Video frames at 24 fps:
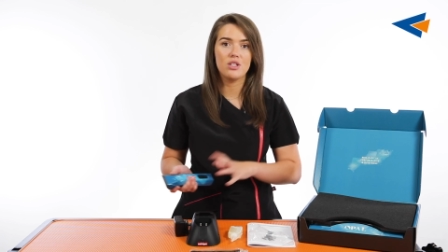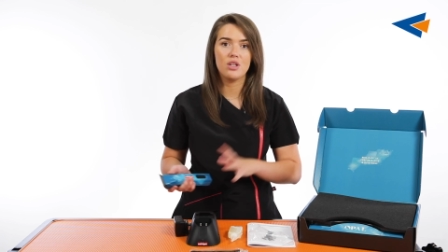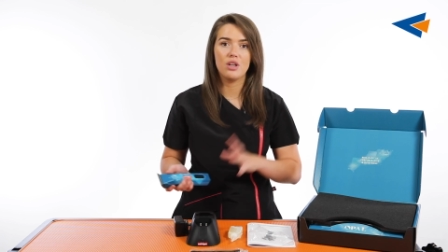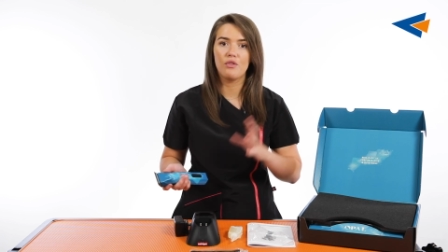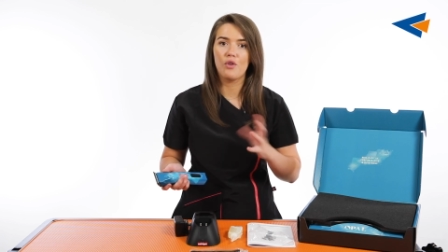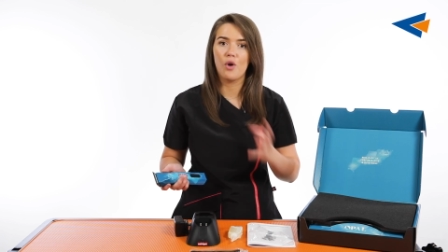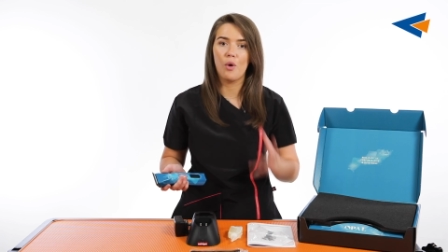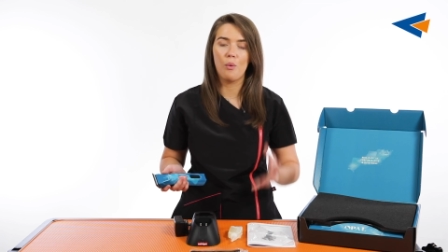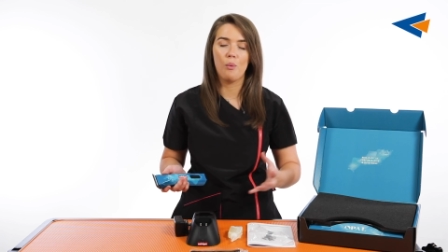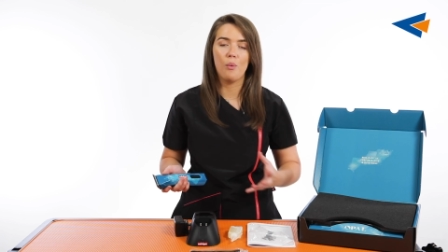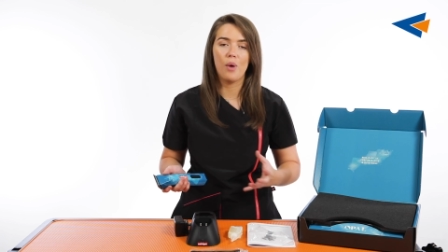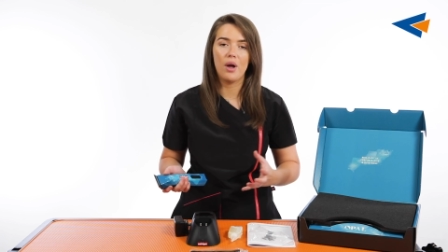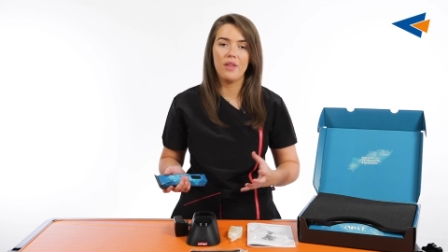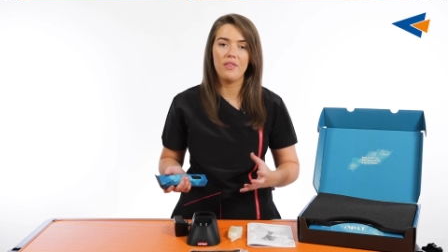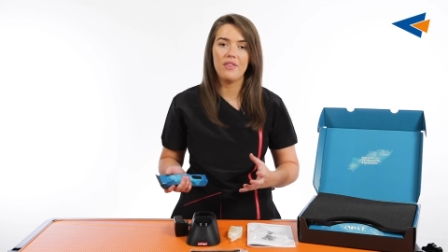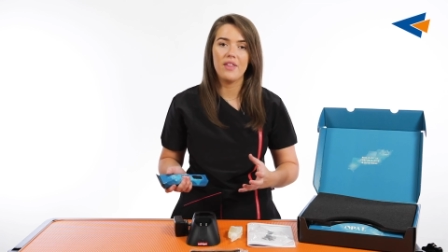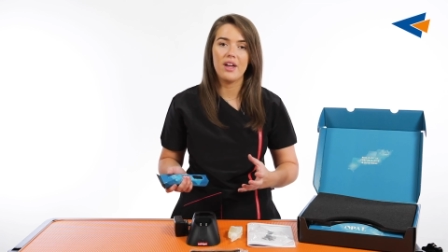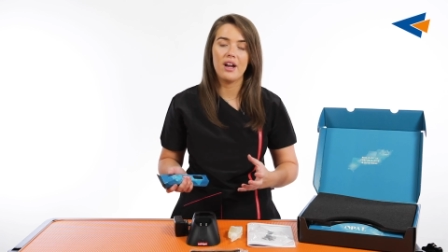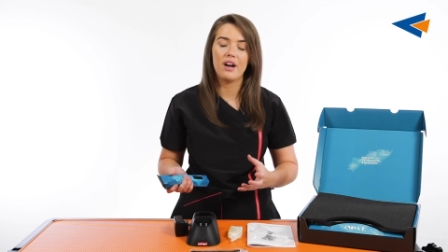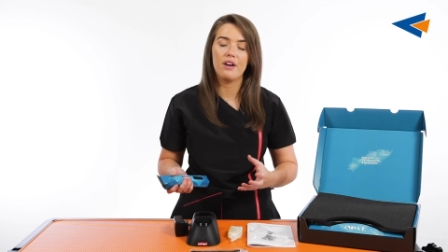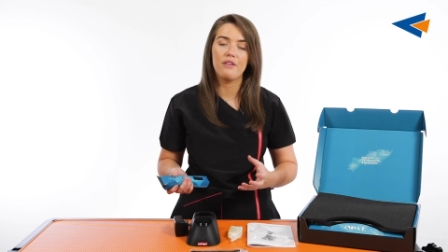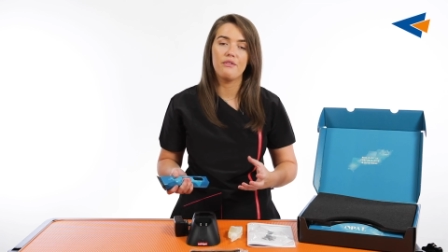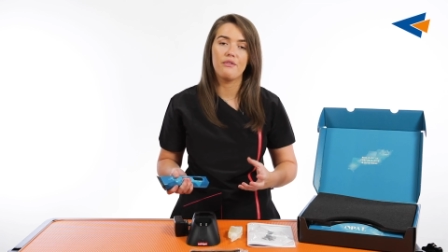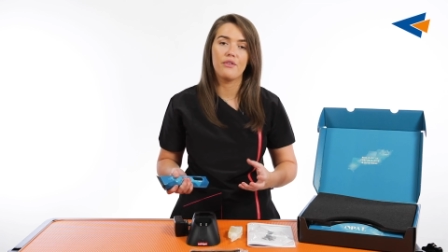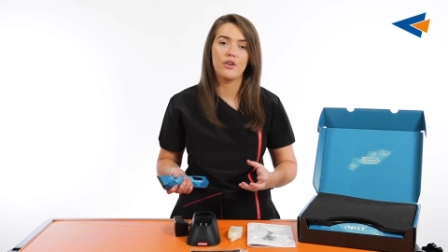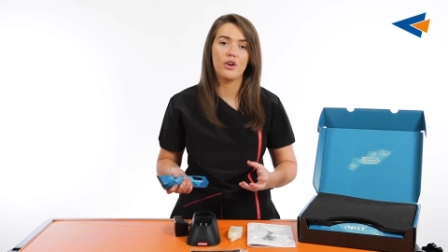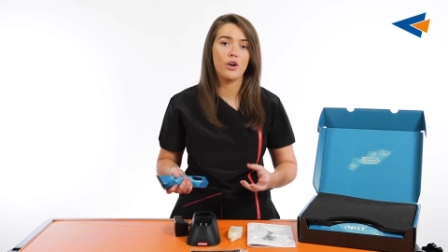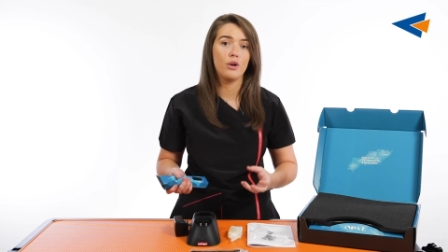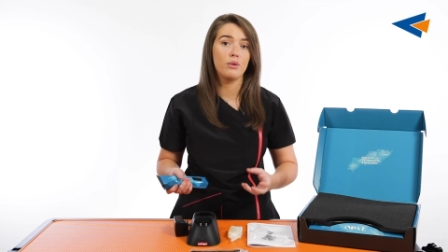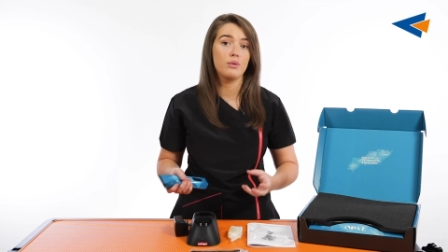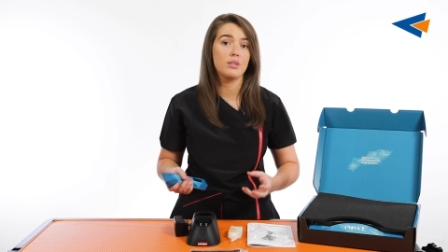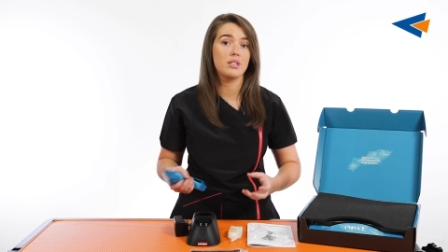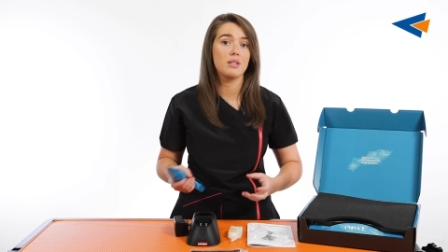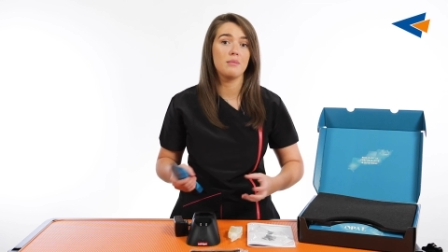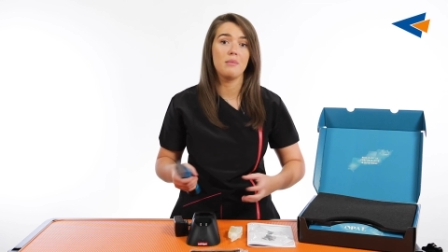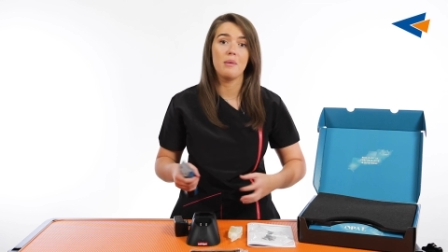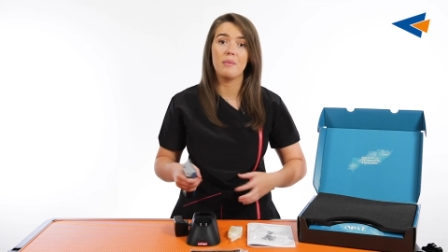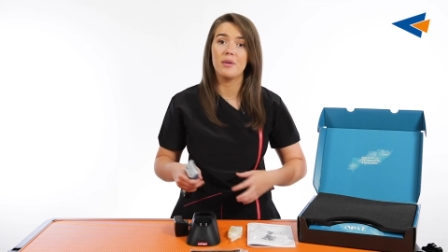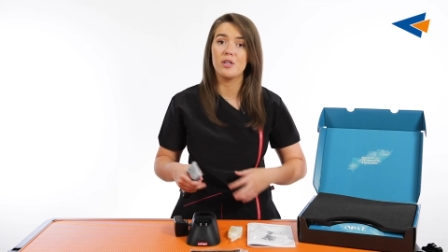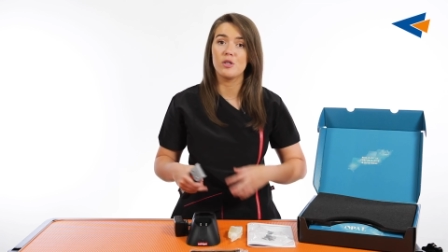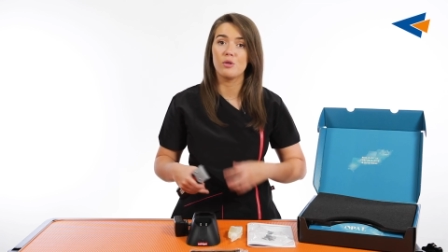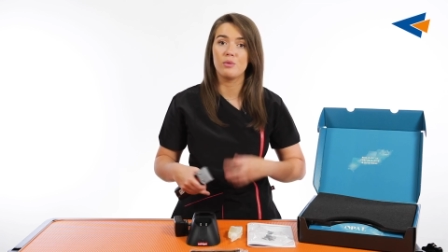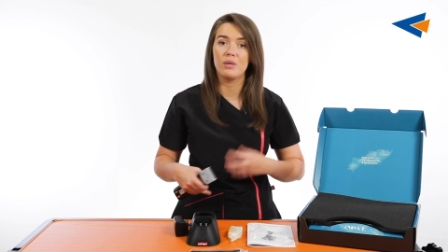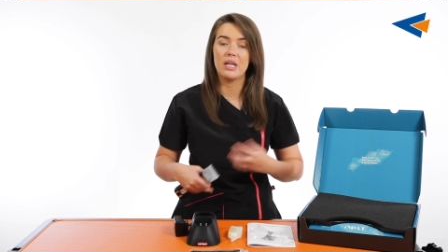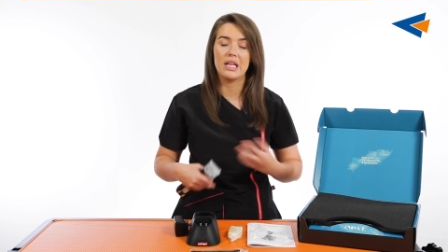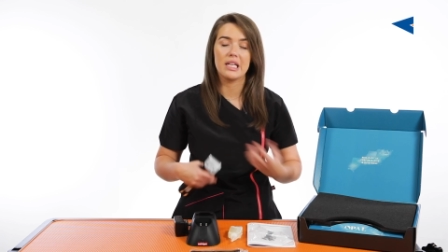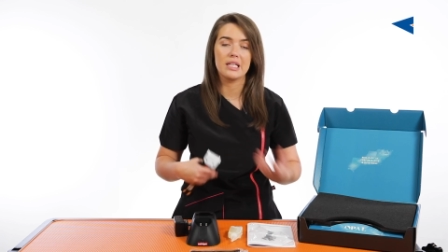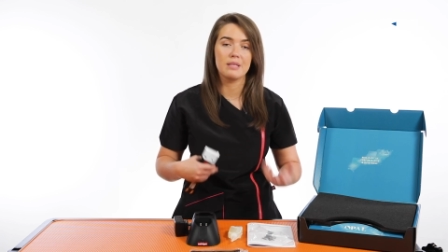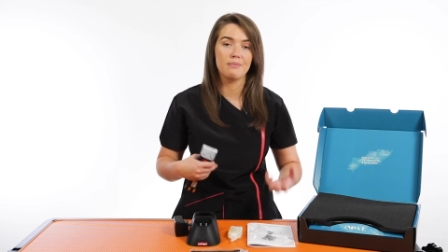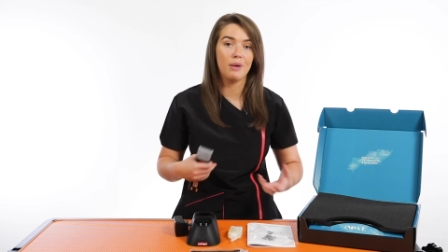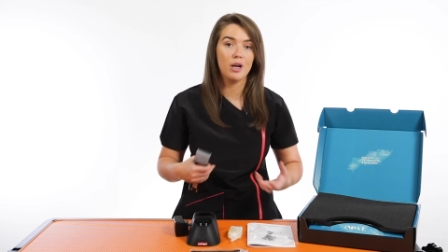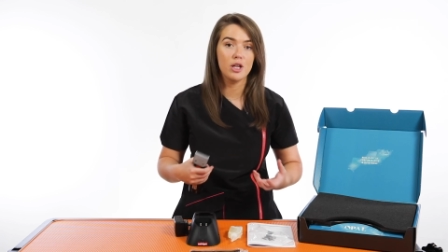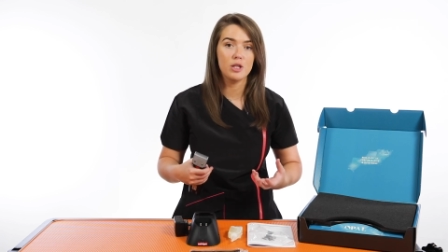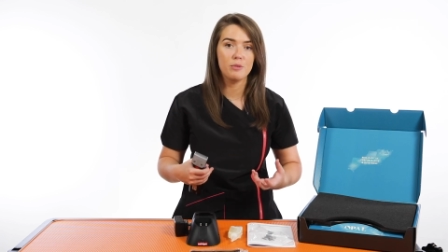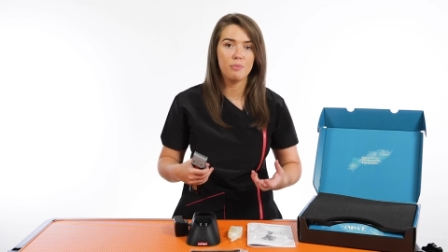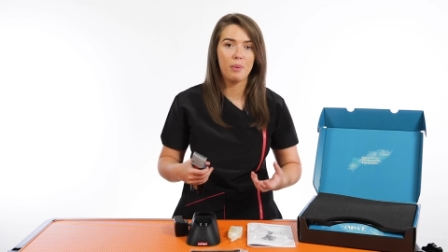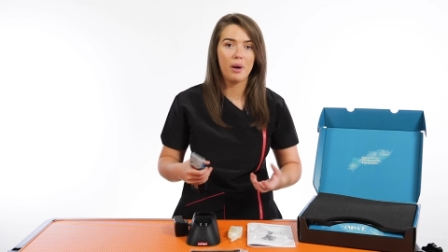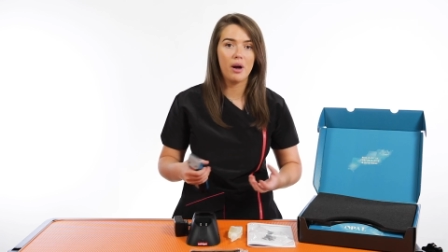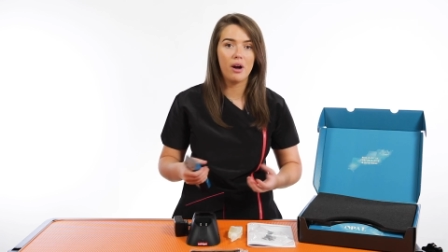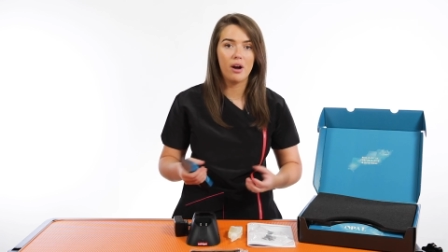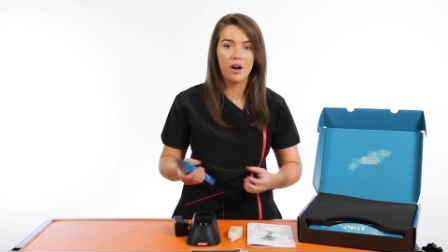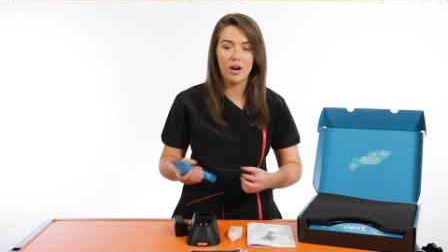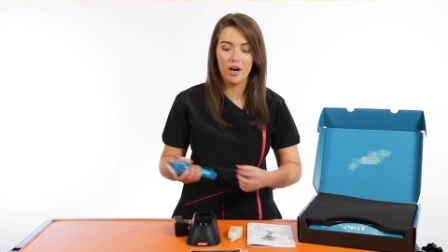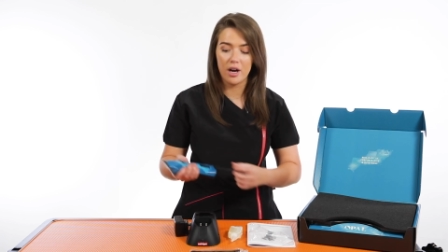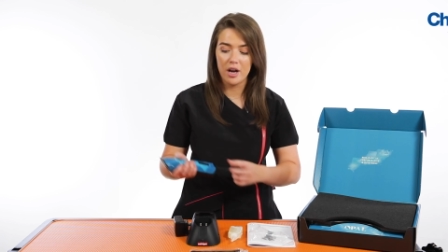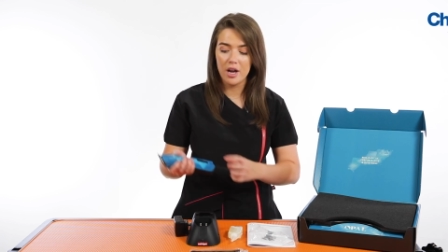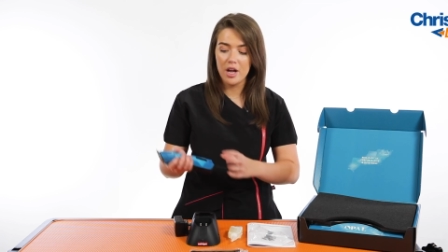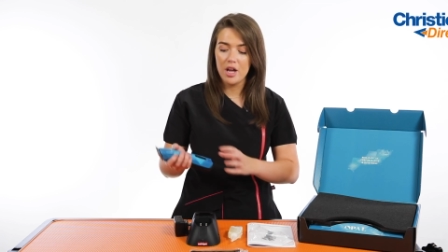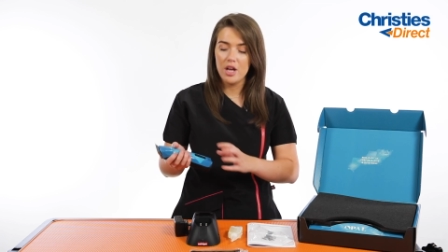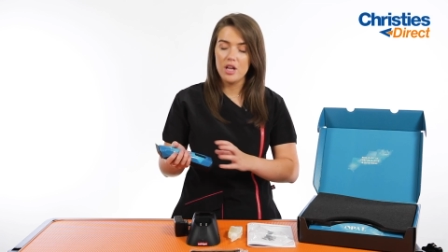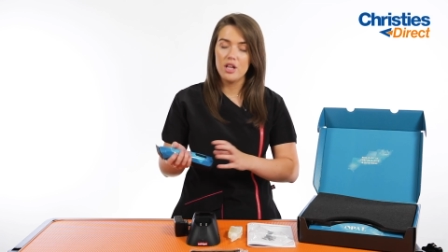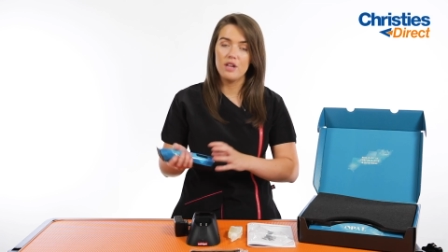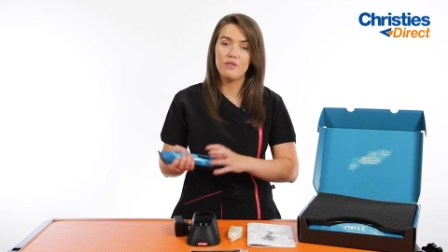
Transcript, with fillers: So you've got one there for coats that maybe don't need as much power.